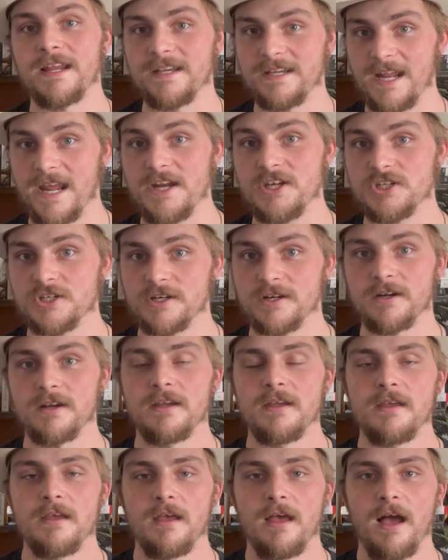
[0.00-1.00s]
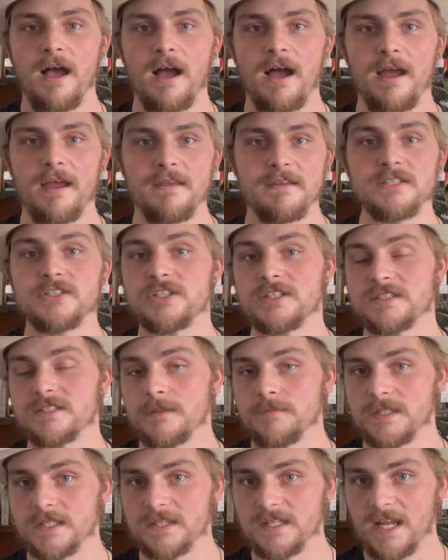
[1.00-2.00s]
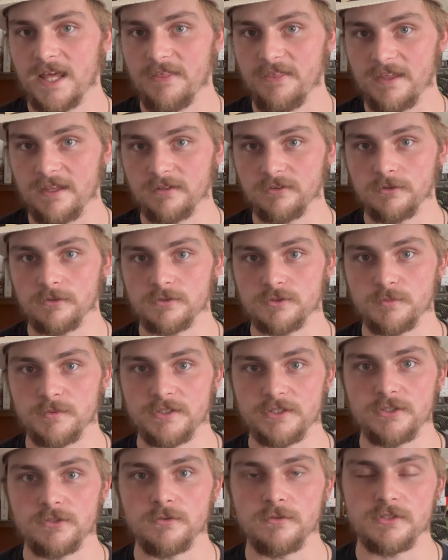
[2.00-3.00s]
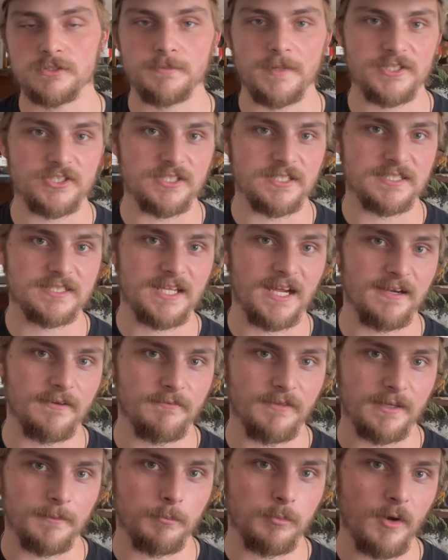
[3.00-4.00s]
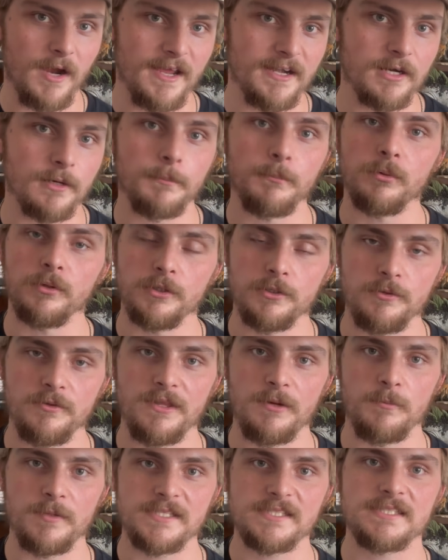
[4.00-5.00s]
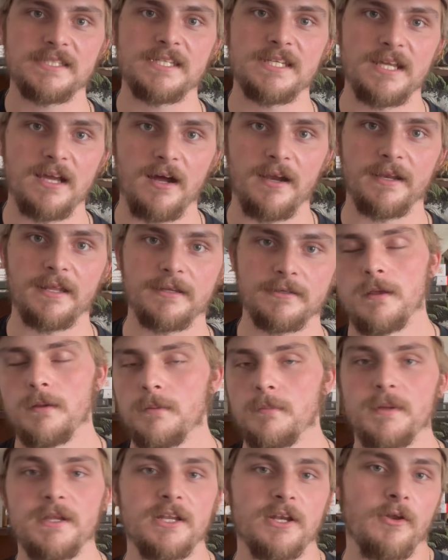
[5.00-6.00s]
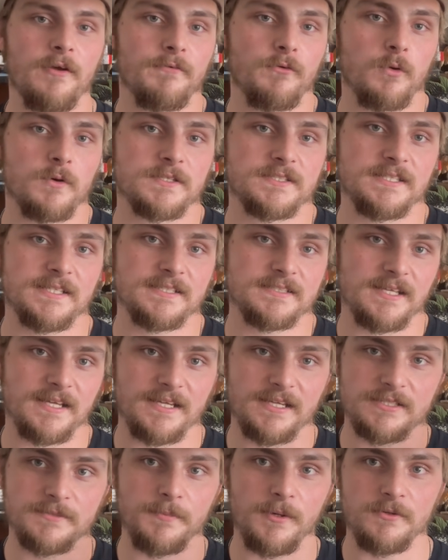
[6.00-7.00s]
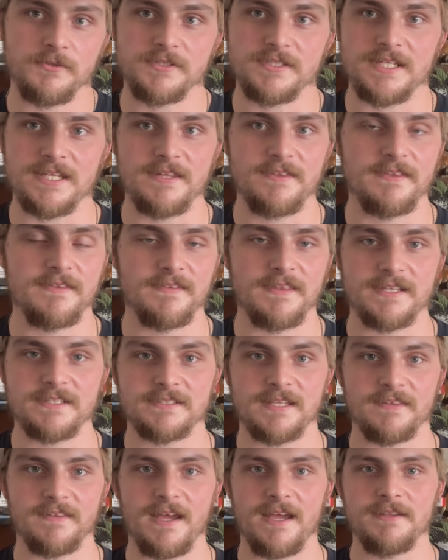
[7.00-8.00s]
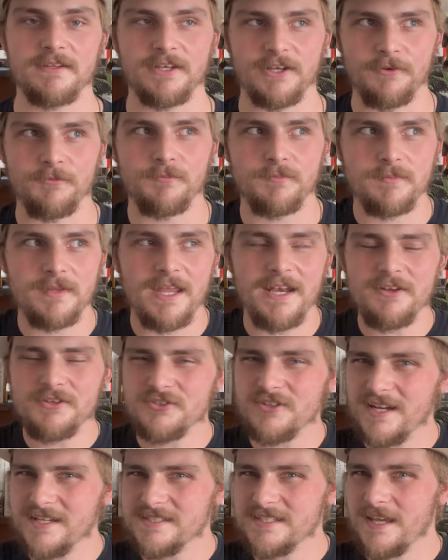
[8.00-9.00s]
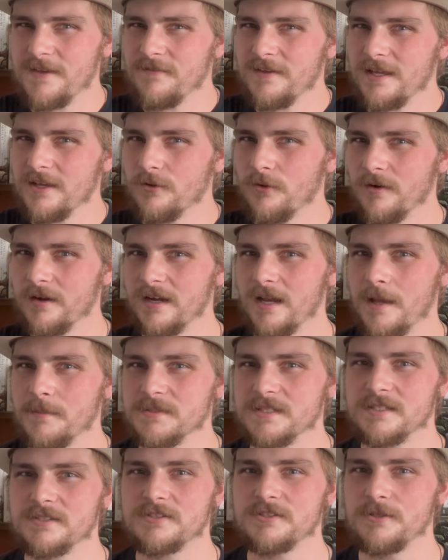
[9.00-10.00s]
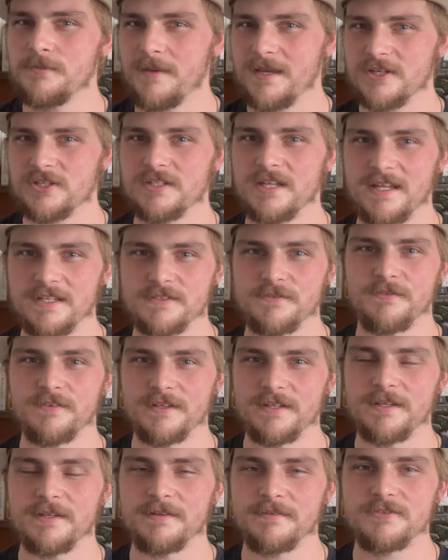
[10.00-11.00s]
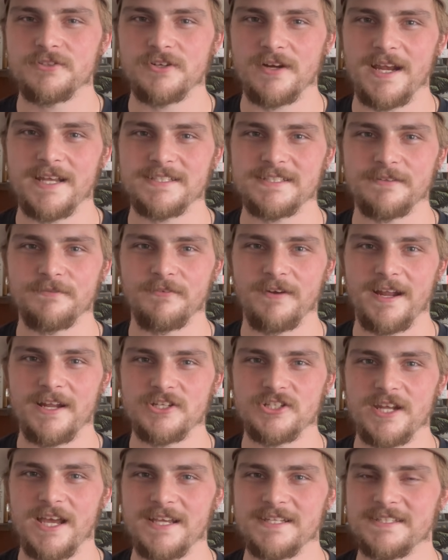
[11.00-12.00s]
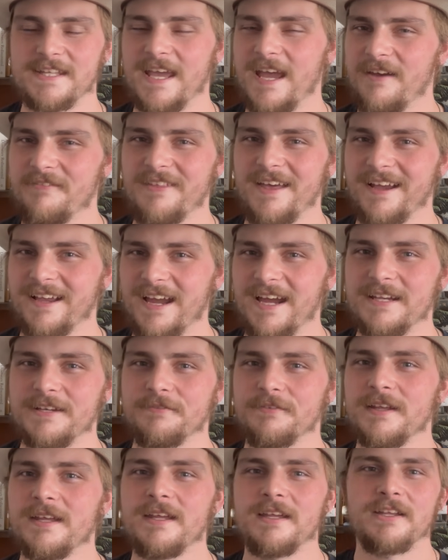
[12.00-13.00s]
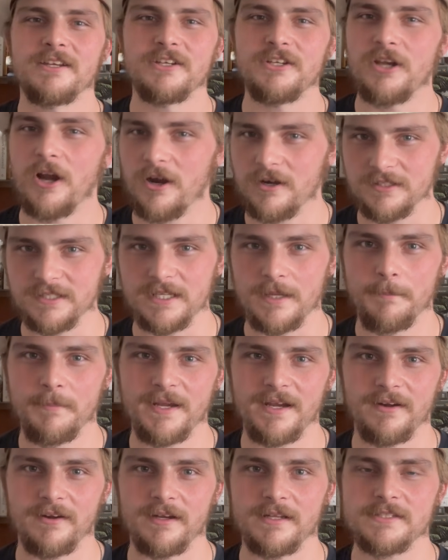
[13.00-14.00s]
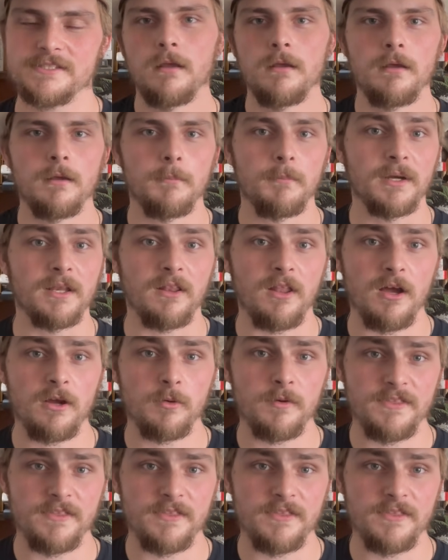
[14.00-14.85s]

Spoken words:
nature. It's just something that I think looks really cool, especially this kind of like brighter blue that we see on it. But of course, things like exposed teeth and things like that. Inostrancevia and Gorgonopsids do make sense for the Jurassic franchise. They have that kind of gnarly appearance. But along with